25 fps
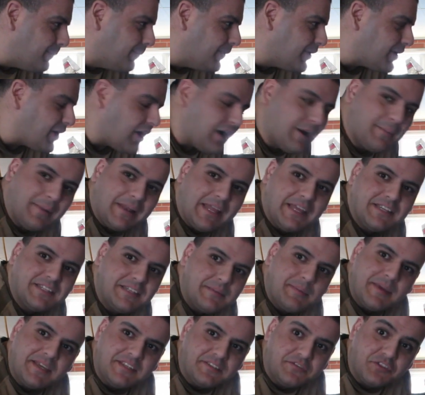But I'm a
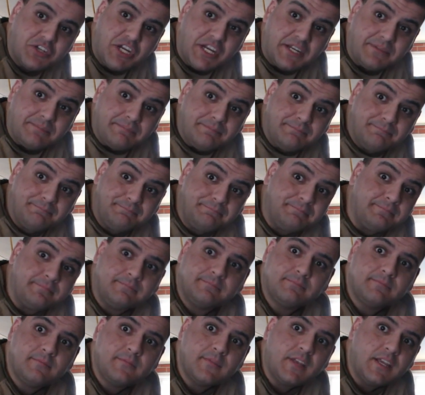lazy piece of shit.
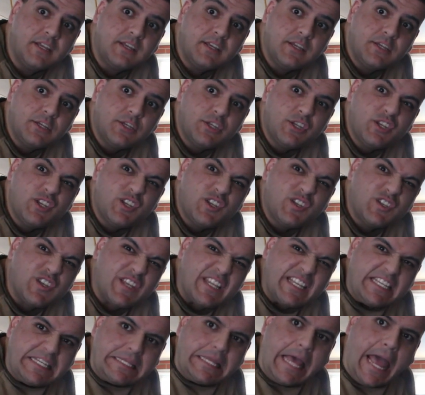So
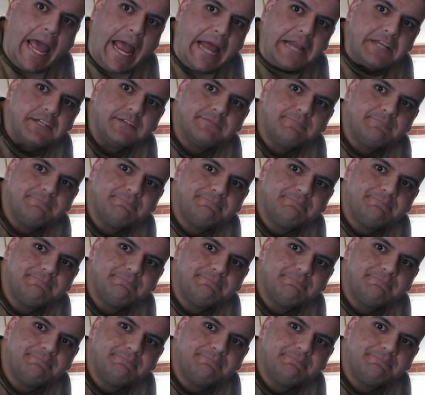there's that.